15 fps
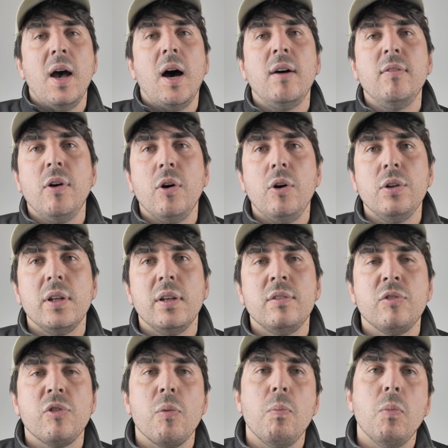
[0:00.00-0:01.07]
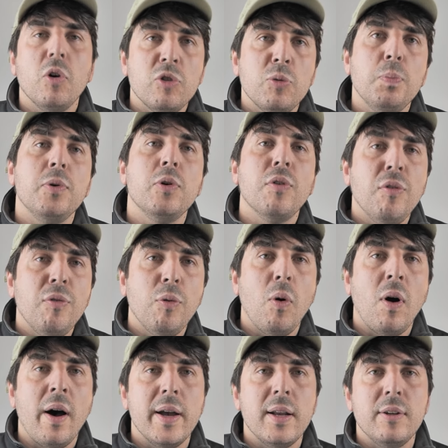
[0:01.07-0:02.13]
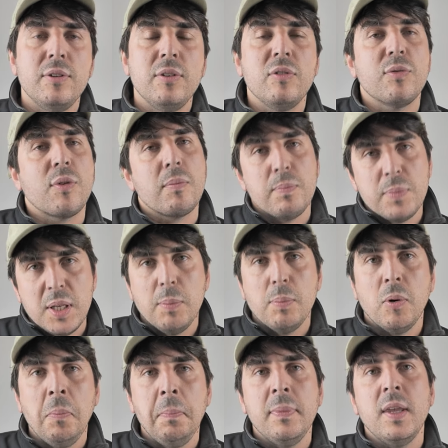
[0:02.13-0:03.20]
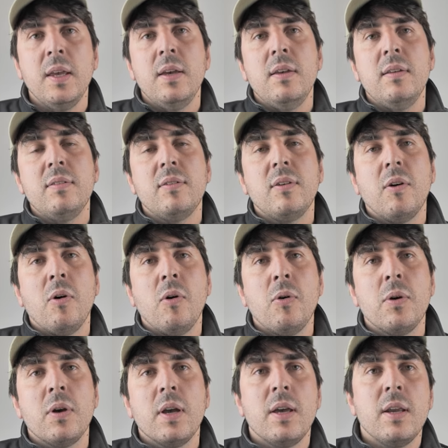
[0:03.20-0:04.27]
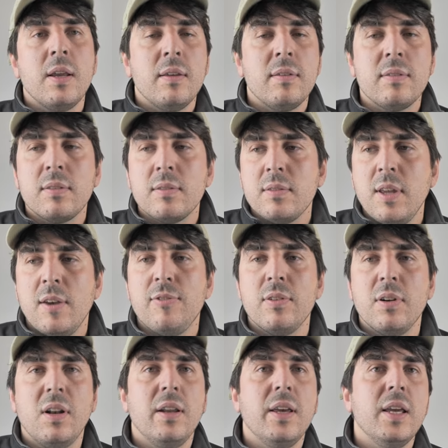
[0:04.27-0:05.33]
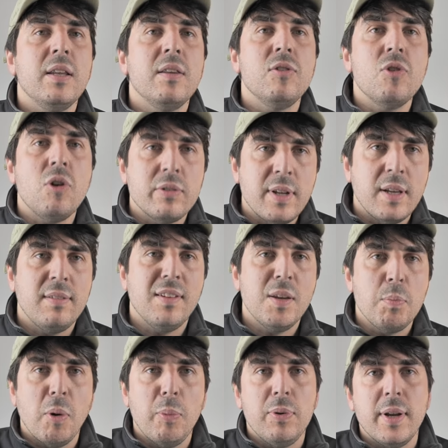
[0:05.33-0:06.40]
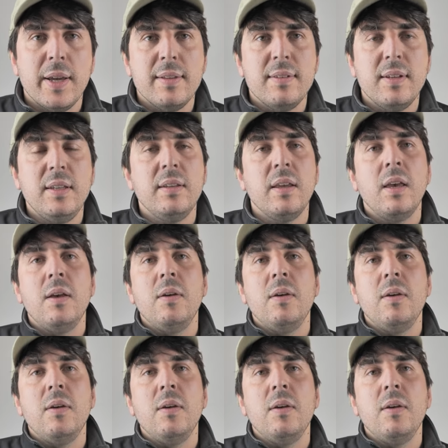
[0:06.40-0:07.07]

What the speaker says: I've heard it's the most beautiful islands from people. So it is definitely not densely populated.